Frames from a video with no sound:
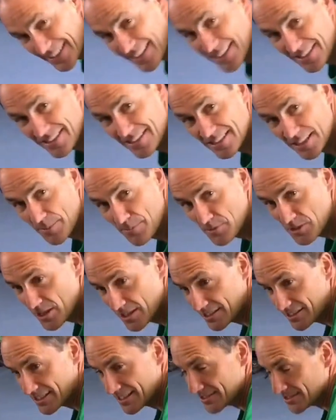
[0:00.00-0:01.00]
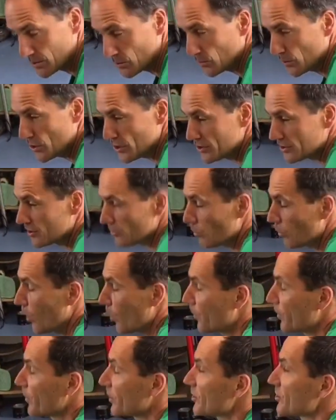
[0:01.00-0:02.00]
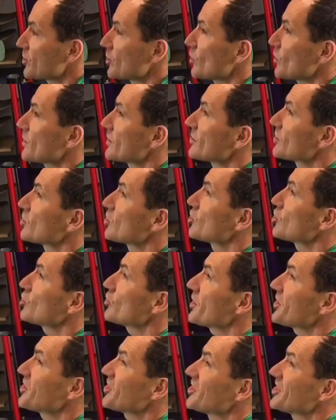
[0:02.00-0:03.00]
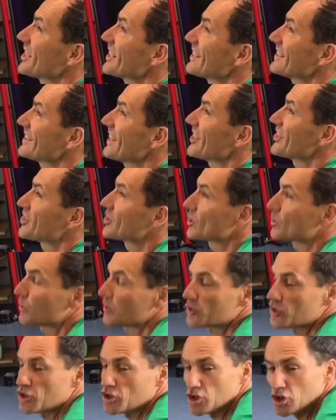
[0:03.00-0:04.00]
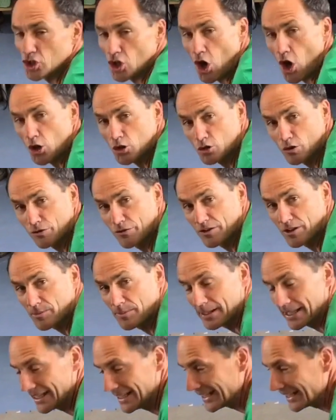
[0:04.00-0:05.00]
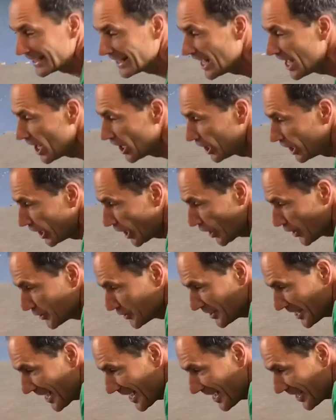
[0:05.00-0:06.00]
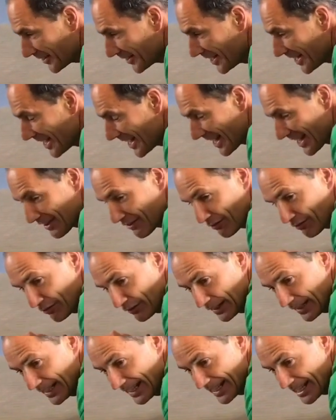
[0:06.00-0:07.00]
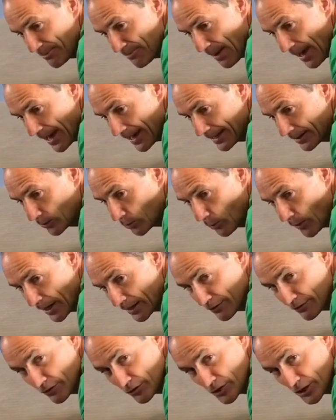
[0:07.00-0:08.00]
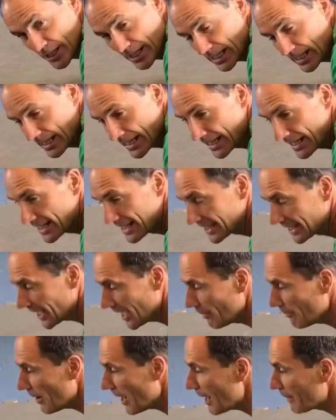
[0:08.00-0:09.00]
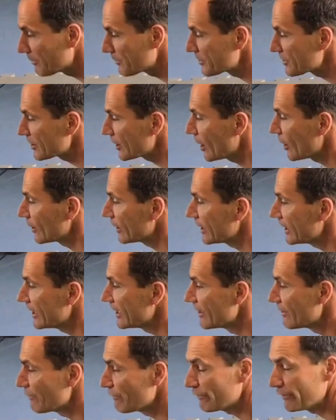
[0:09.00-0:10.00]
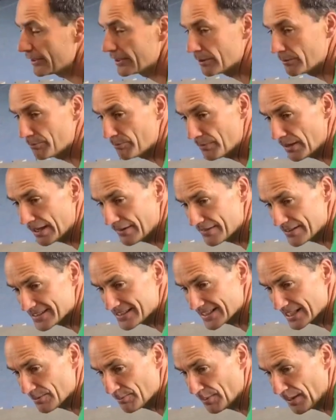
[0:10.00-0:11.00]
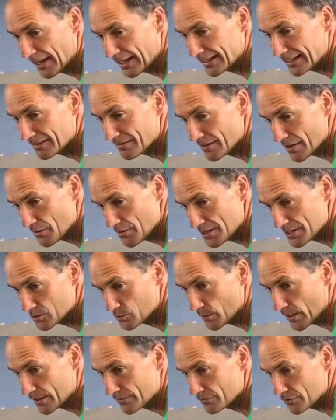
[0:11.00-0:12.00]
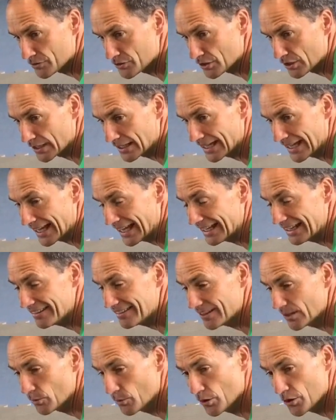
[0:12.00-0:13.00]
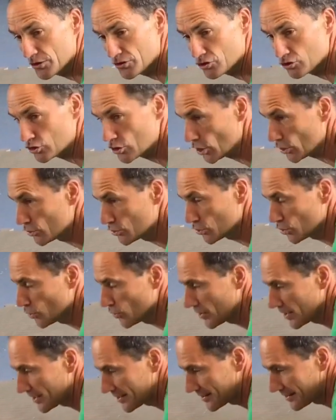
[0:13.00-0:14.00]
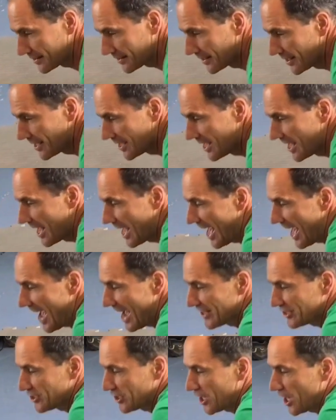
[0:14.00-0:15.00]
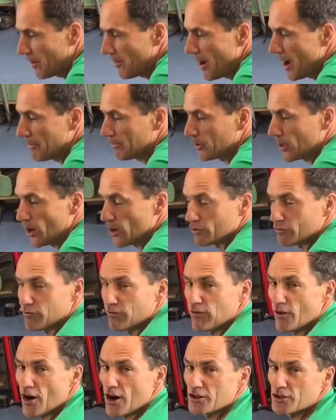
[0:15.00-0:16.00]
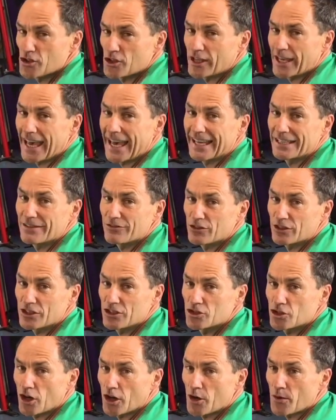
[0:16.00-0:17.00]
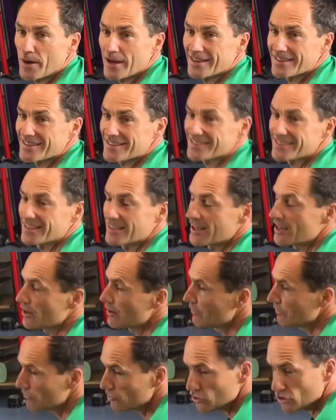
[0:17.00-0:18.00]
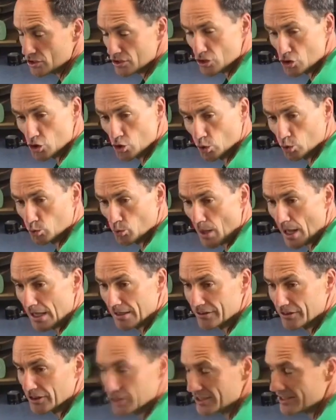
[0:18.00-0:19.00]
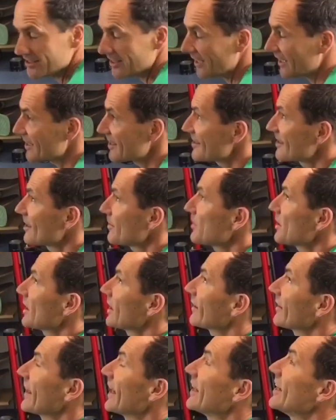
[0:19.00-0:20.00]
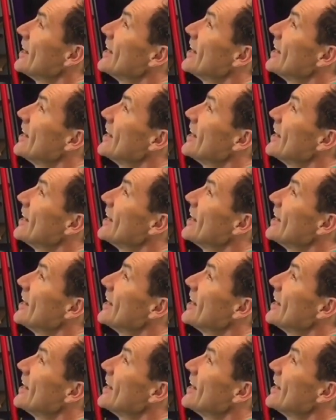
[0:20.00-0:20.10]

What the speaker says: slip disc is the worst, what we want to do is stretch and extension. We'll start off at the beginning, low down, feel any pain, wait for it to clear, come up slowly, feel if there's any pain, if there is, wait for it to clear. Anything worse, don't do this. As you come up, go as far as you can if you can tolerate this. Just a short while, 30 seconds, something like that.